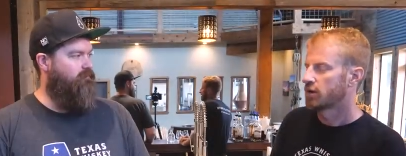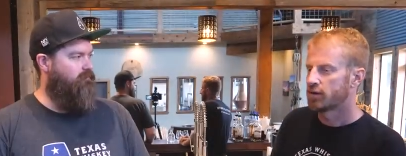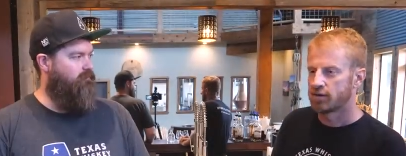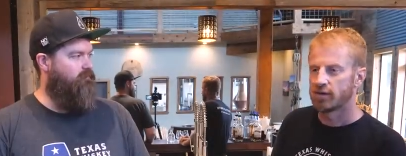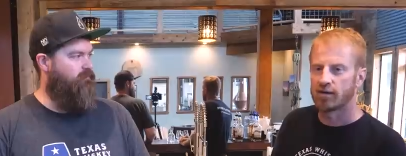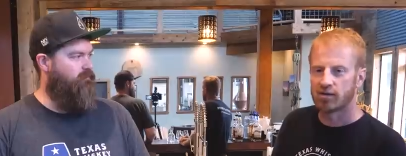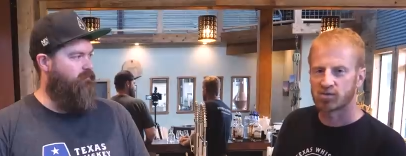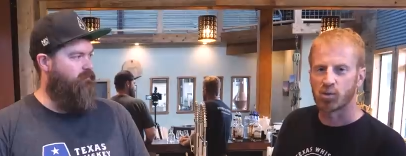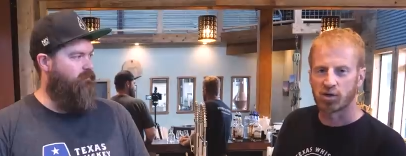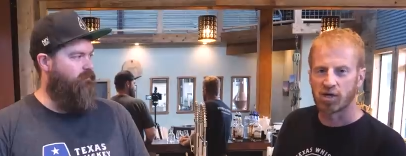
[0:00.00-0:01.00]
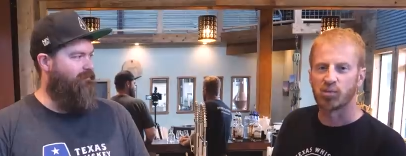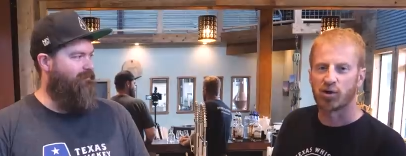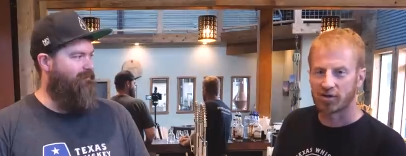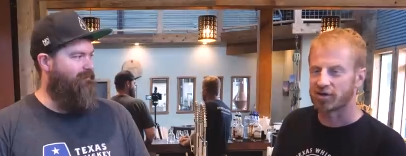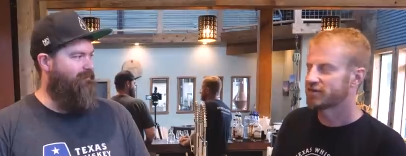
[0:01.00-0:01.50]
Speaker 1: and uh, smoking that
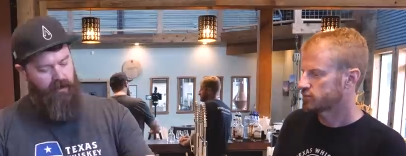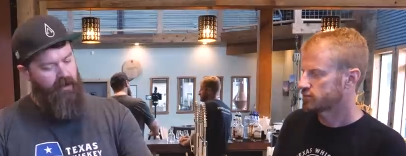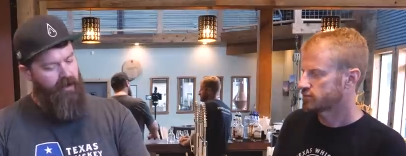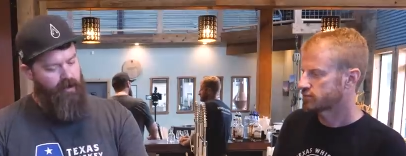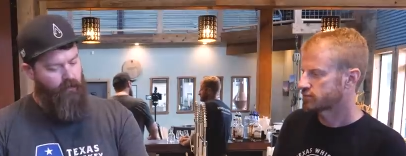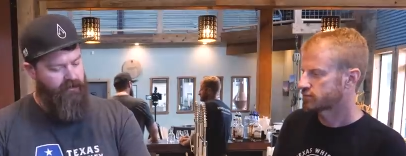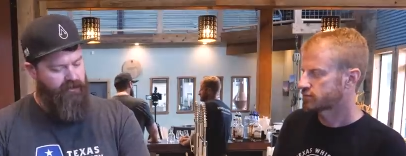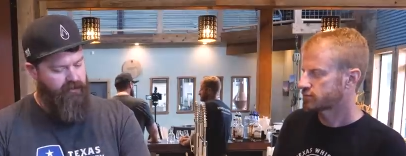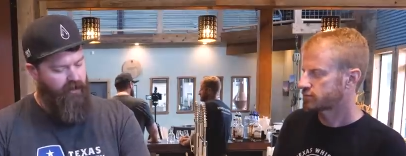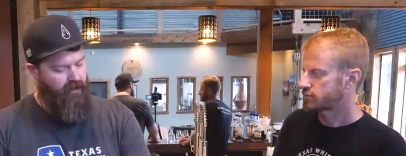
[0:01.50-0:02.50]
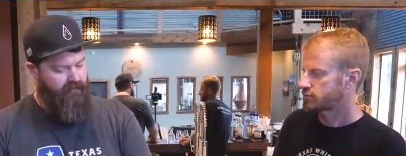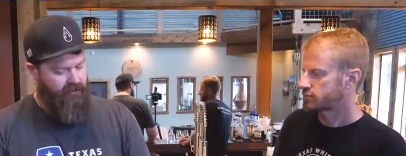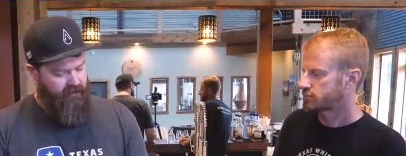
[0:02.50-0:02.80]
barley.
Speaker 2: I watched you load the